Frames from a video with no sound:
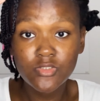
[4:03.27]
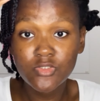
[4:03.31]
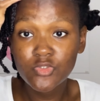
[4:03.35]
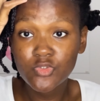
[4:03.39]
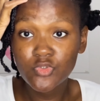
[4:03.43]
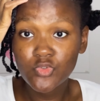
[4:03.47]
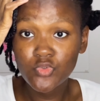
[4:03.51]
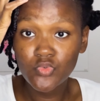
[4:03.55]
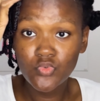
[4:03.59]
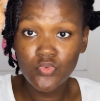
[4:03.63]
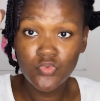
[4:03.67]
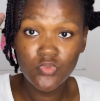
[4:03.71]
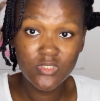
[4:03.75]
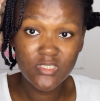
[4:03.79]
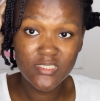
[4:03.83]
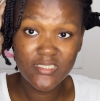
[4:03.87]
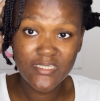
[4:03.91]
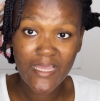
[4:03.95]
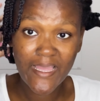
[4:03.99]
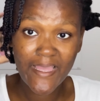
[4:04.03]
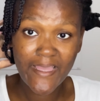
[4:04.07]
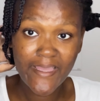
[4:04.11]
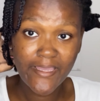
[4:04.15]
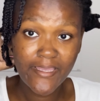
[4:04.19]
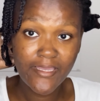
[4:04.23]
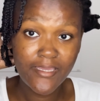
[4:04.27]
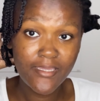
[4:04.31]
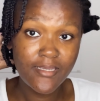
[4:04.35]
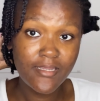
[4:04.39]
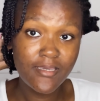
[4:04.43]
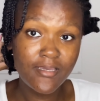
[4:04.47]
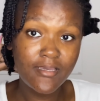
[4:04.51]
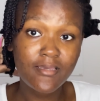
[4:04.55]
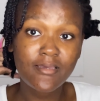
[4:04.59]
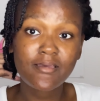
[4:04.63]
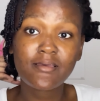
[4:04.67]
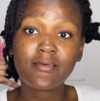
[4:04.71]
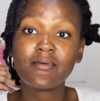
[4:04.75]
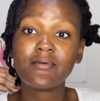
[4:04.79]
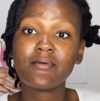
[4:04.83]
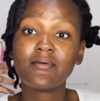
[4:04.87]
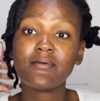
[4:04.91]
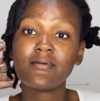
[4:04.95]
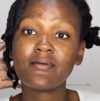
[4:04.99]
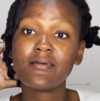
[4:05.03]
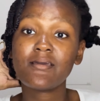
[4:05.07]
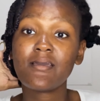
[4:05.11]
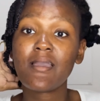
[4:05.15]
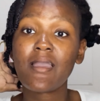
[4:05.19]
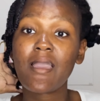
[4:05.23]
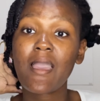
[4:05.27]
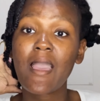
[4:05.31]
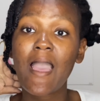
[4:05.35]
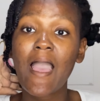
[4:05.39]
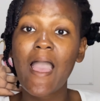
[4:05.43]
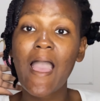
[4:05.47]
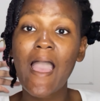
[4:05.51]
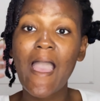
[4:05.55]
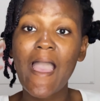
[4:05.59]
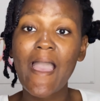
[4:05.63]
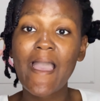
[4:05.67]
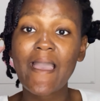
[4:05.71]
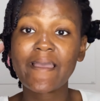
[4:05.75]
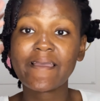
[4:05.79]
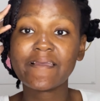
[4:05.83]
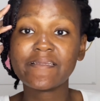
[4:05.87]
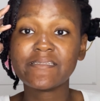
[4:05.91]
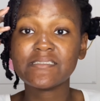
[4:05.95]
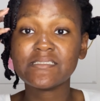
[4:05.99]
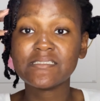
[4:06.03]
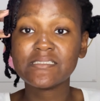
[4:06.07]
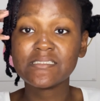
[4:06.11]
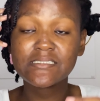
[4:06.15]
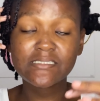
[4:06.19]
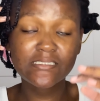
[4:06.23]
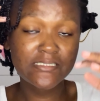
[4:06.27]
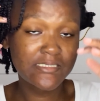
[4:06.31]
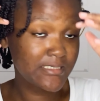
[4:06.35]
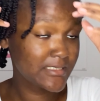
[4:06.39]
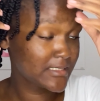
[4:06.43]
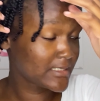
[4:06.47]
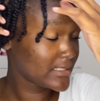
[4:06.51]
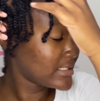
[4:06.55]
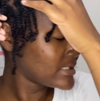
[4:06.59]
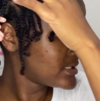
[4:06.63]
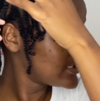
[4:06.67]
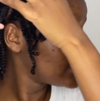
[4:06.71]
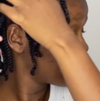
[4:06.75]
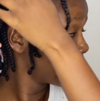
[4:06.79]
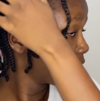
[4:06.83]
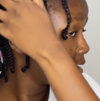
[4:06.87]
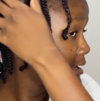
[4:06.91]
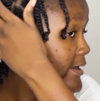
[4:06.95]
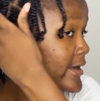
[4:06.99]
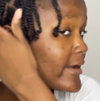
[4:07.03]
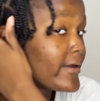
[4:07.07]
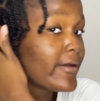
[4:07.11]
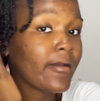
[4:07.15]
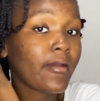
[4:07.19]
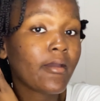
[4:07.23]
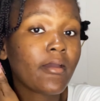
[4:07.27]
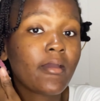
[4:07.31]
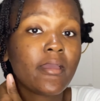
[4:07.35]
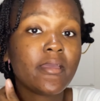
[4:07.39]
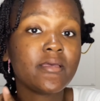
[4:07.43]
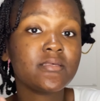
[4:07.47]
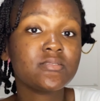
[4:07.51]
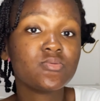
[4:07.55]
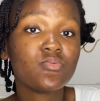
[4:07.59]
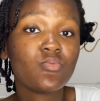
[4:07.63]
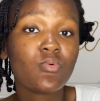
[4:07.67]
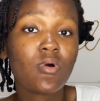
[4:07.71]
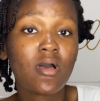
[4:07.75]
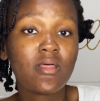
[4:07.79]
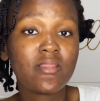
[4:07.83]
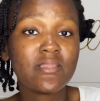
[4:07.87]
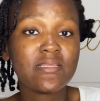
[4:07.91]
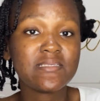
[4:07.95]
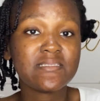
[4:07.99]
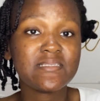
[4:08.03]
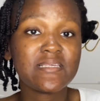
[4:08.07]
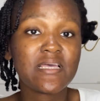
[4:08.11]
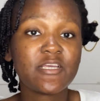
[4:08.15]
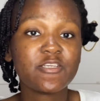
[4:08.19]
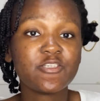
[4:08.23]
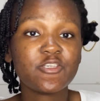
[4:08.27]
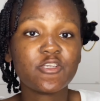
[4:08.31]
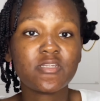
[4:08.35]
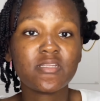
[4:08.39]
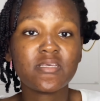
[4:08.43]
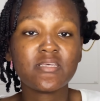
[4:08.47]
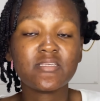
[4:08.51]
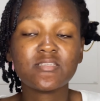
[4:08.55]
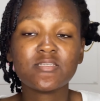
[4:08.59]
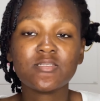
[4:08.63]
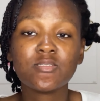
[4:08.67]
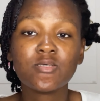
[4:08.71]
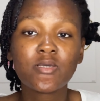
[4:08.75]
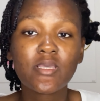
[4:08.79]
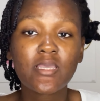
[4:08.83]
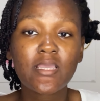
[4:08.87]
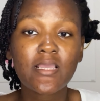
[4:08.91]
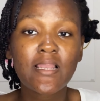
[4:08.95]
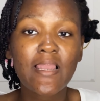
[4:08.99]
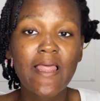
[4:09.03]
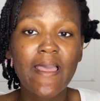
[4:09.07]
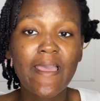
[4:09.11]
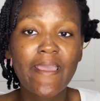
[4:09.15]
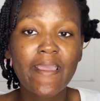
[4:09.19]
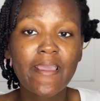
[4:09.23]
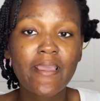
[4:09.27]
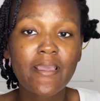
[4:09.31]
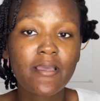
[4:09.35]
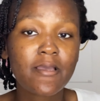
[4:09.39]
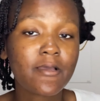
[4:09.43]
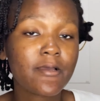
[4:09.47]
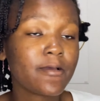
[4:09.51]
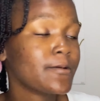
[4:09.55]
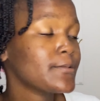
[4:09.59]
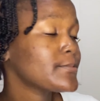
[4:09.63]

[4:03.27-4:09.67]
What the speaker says: Doux side, and here is what this section is looking like.